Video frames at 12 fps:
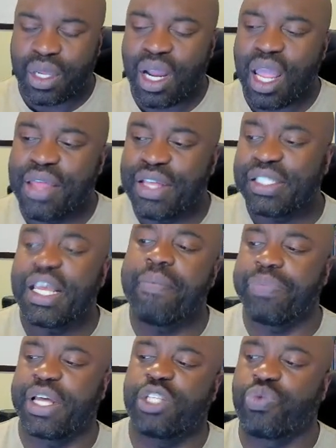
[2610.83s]
the
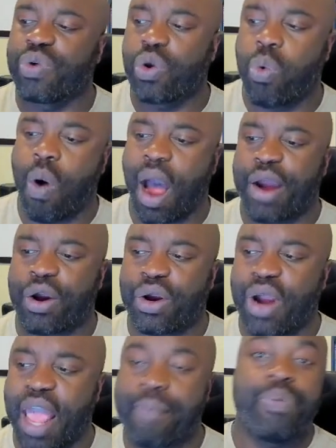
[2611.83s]
templates require
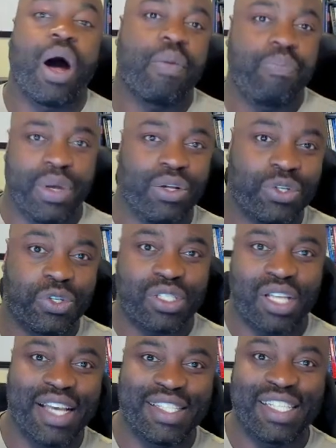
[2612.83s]
a BotBuilders
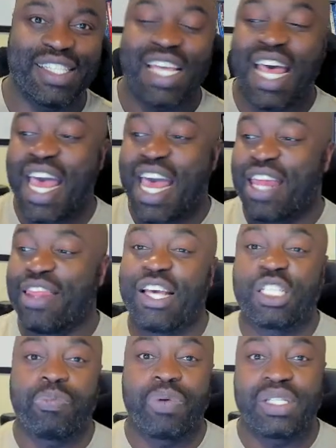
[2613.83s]
license.
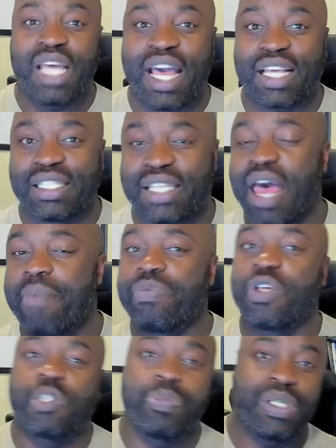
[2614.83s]
This protects them,
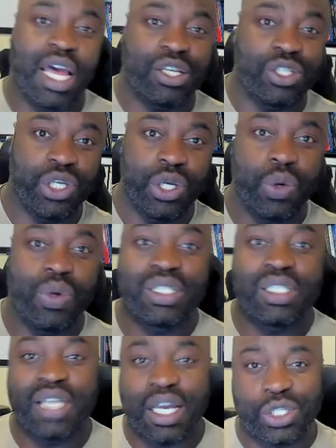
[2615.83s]
this protects you.
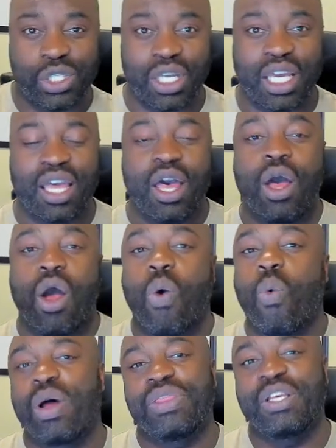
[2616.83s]
Essentially,
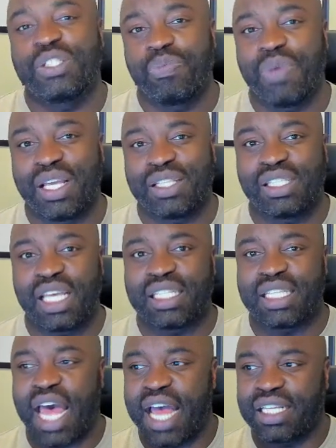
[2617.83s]
what this means is
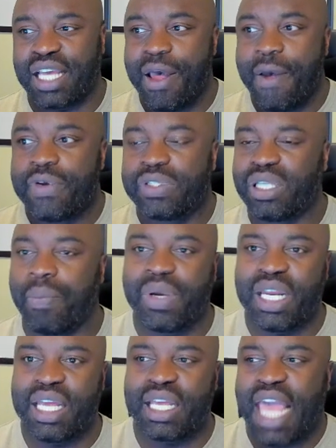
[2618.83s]
that
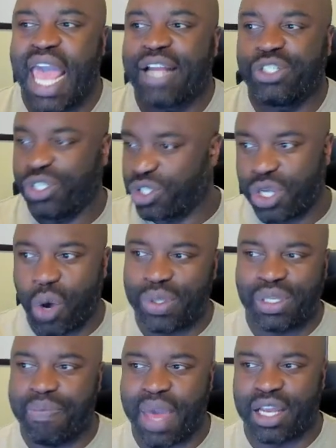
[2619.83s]
somebody can't just go
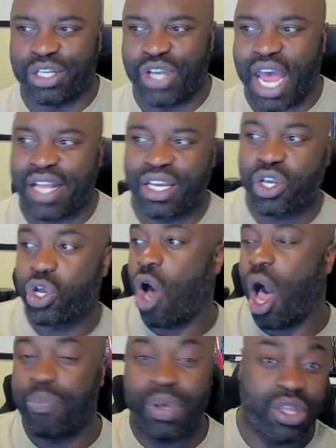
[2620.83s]
into ManyChat,
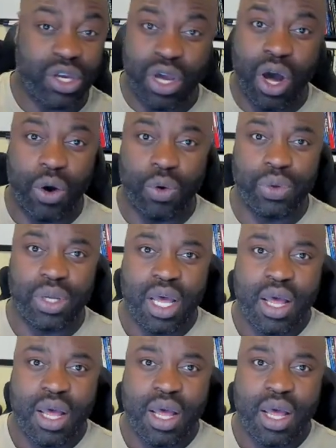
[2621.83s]
copy the code,